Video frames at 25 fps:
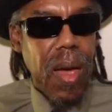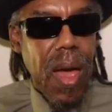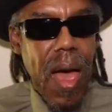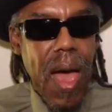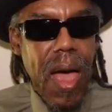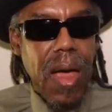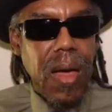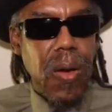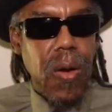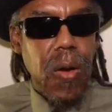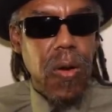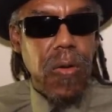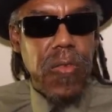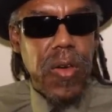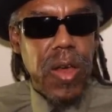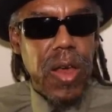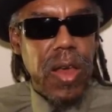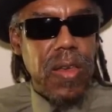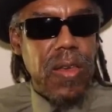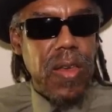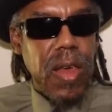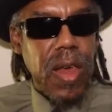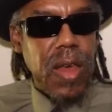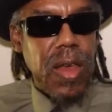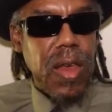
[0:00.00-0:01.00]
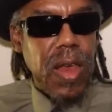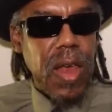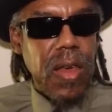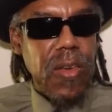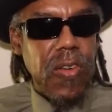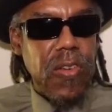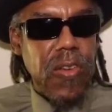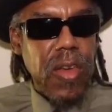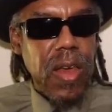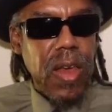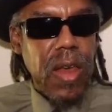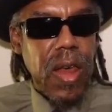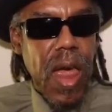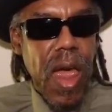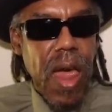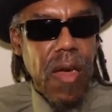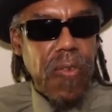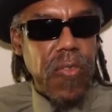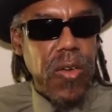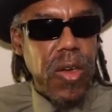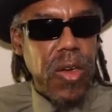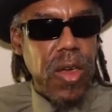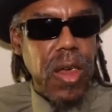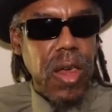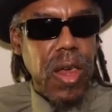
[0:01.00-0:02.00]
I can go over there and take that shit and
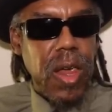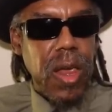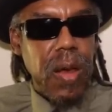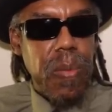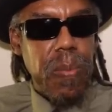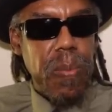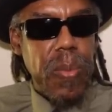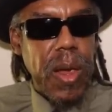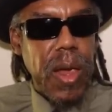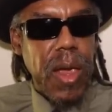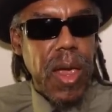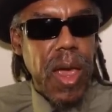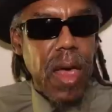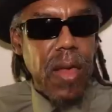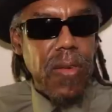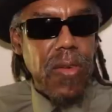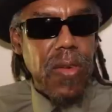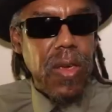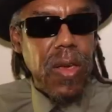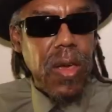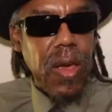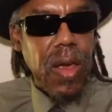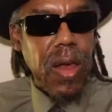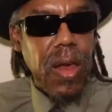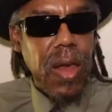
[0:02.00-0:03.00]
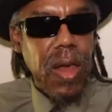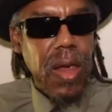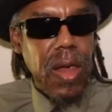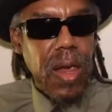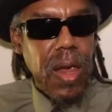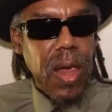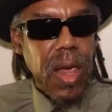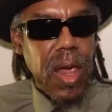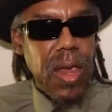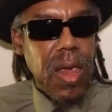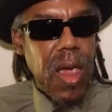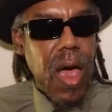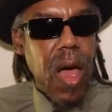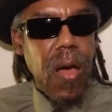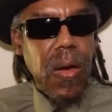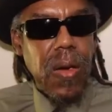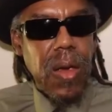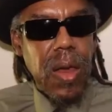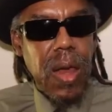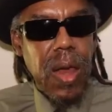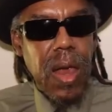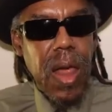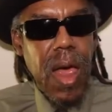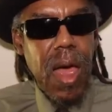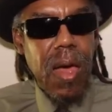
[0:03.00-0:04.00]
Africa can get a big ass cut and y'all
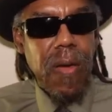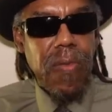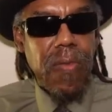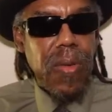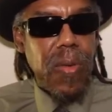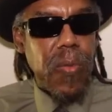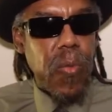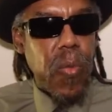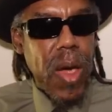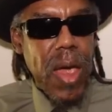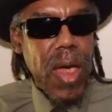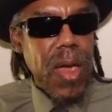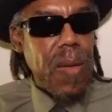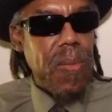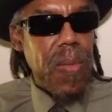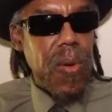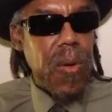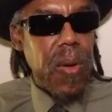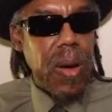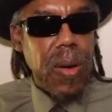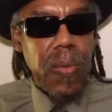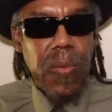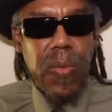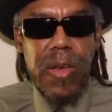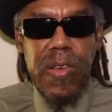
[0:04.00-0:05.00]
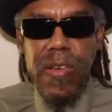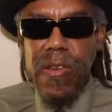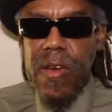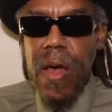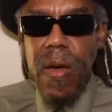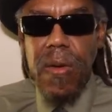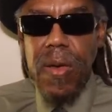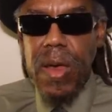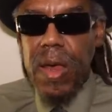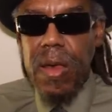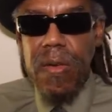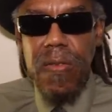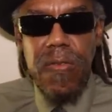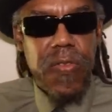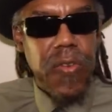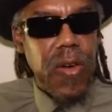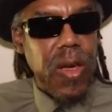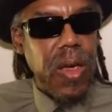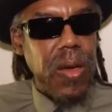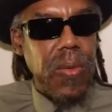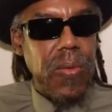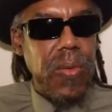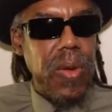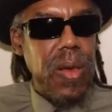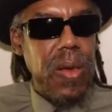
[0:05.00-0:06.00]
can have way more than what y'all getting
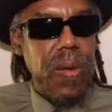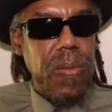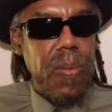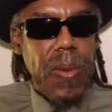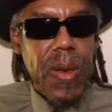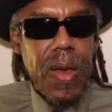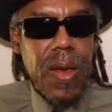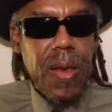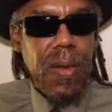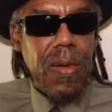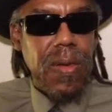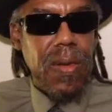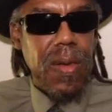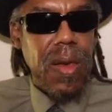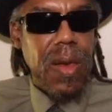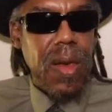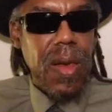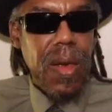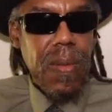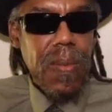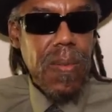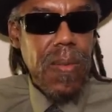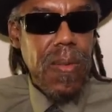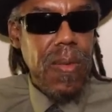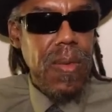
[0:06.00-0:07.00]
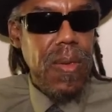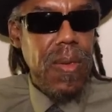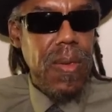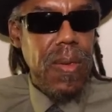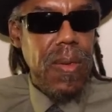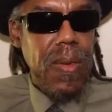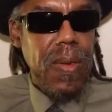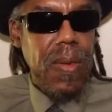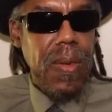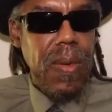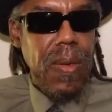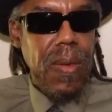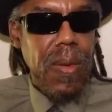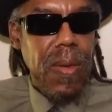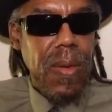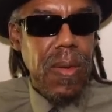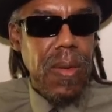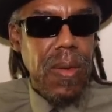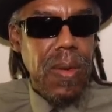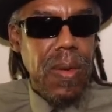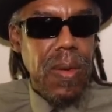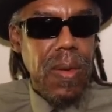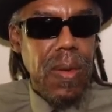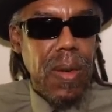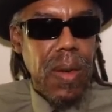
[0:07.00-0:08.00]
fucking with De Beers, you know?
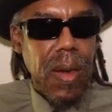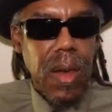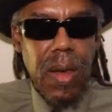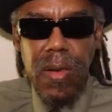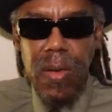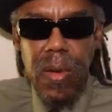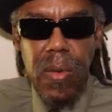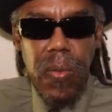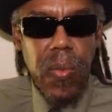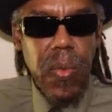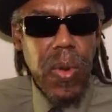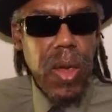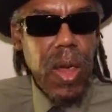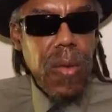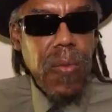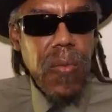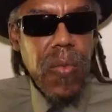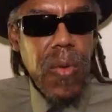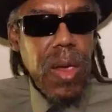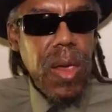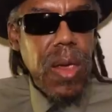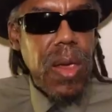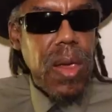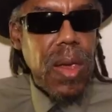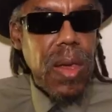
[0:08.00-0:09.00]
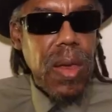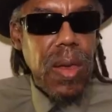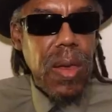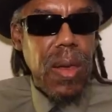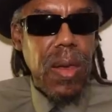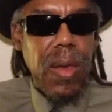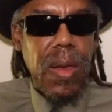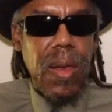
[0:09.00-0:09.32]
It's a win-win.